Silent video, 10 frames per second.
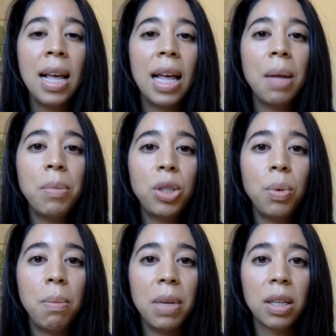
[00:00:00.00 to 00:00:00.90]
in
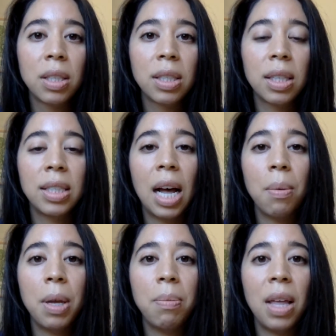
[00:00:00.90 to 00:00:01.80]
between meals to help
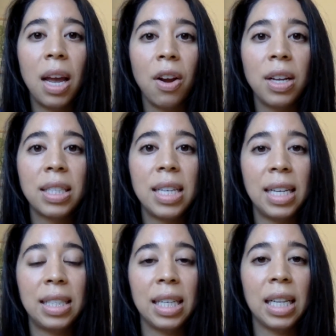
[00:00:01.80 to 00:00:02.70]
keep the areas
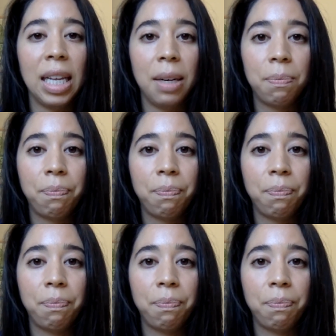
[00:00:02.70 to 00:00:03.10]
nice and clean.